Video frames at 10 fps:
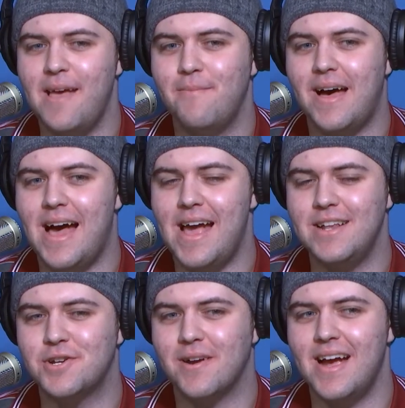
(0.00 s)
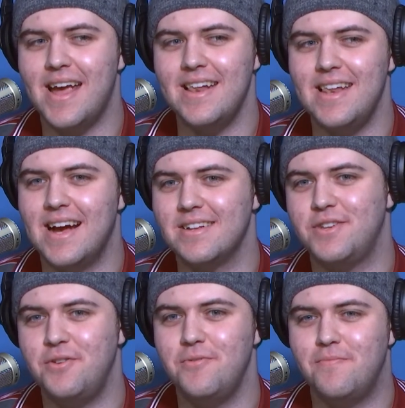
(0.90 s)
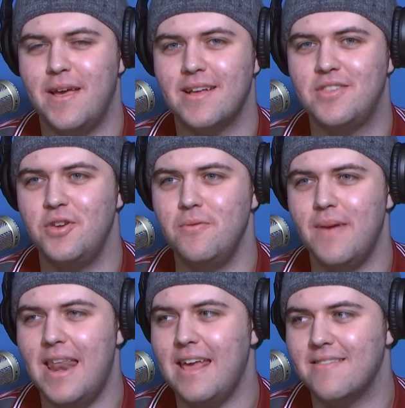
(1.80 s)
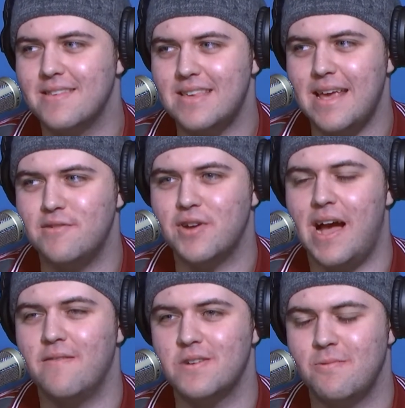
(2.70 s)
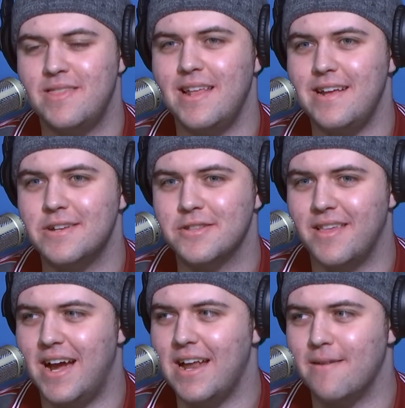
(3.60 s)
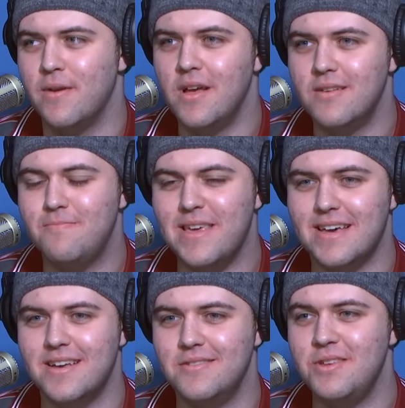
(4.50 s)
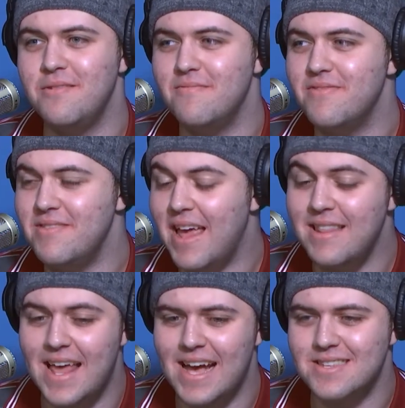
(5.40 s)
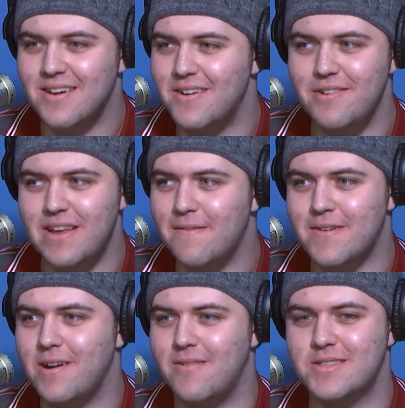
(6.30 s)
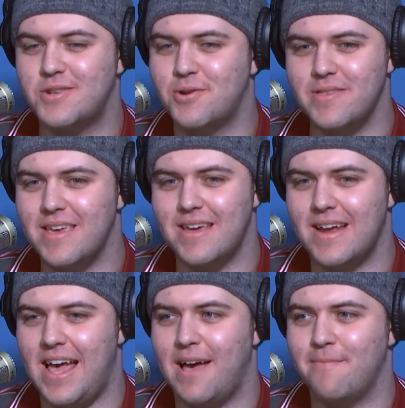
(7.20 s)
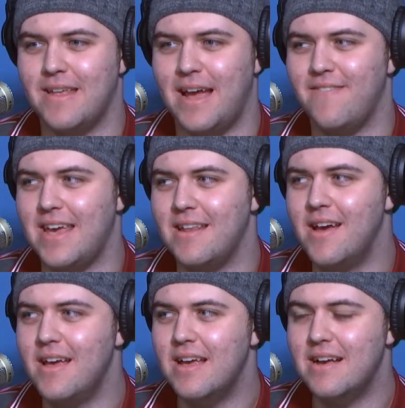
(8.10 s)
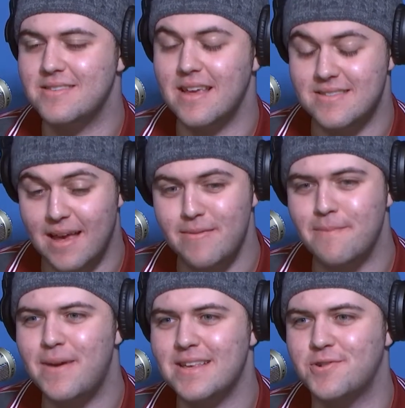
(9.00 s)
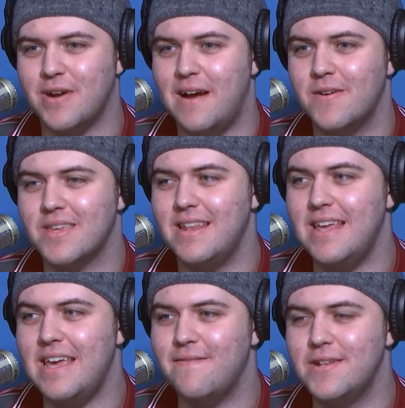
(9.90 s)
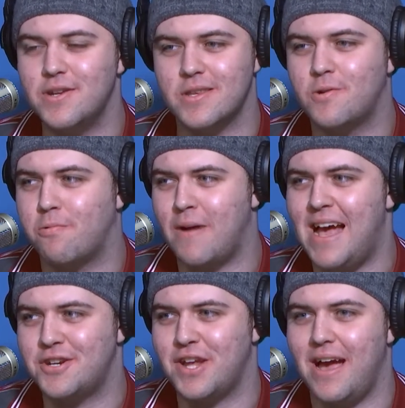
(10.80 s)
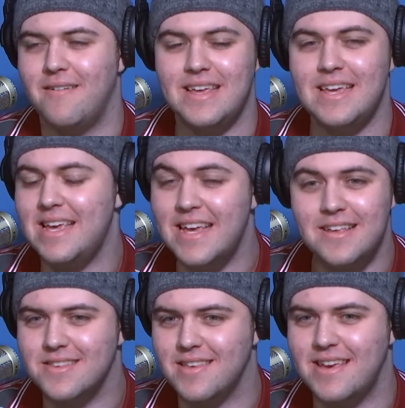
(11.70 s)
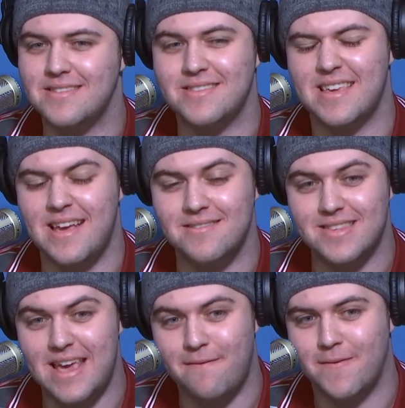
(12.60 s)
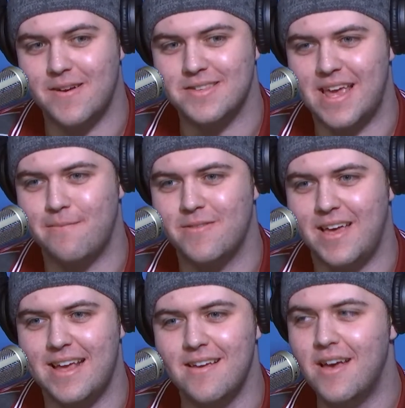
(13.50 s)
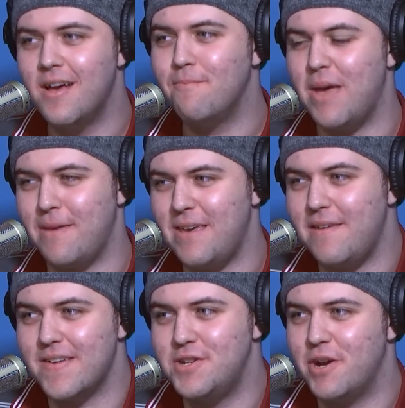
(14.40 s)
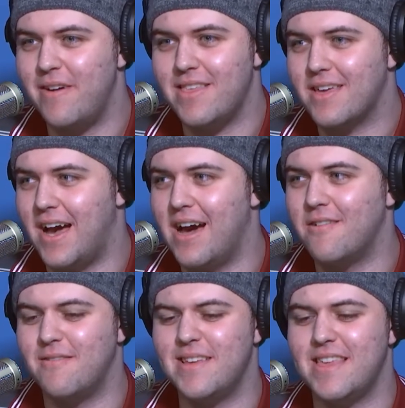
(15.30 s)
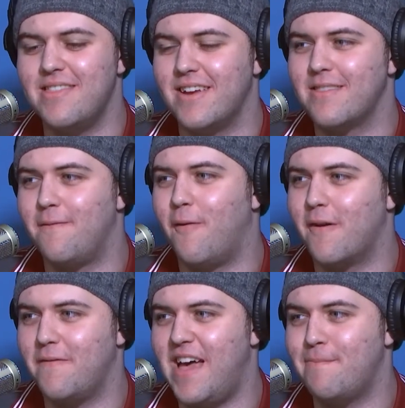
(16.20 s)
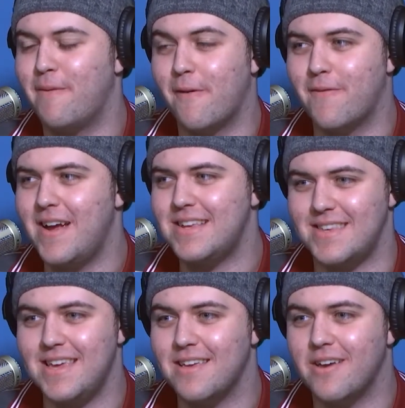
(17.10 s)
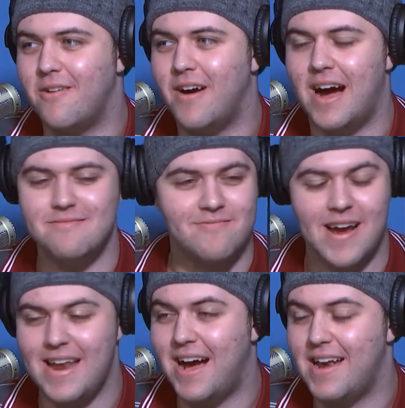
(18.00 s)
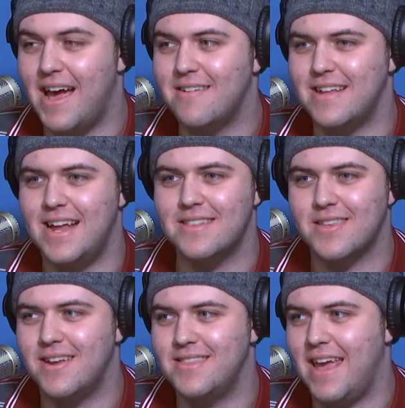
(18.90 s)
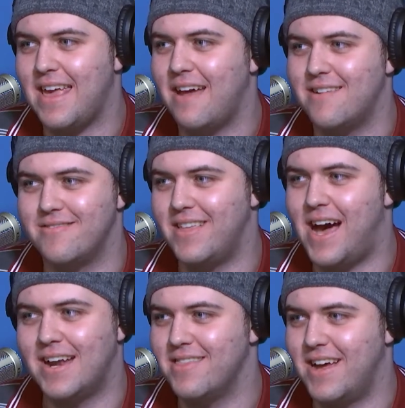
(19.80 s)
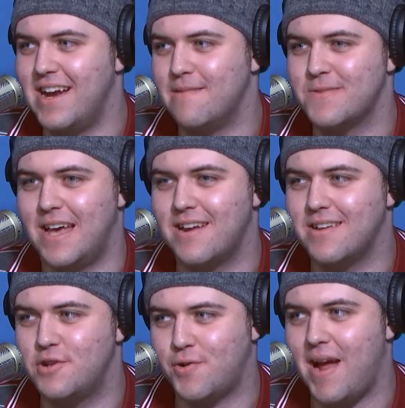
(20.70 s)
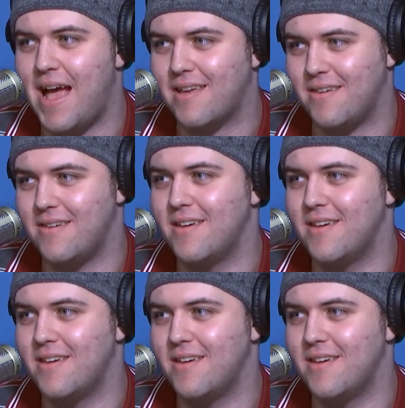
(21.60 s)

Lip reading: by trying not to pick too many of the same drivers within each lineup, because in NASCAR, you never know what's truly going to happen. I mean, some of the best drivers can even just crash out easily. Say for example, like maybe even Joey Logano within like the fourth lap of a race. He could go right on out, and that's going to take out a lot of lineups on a good track.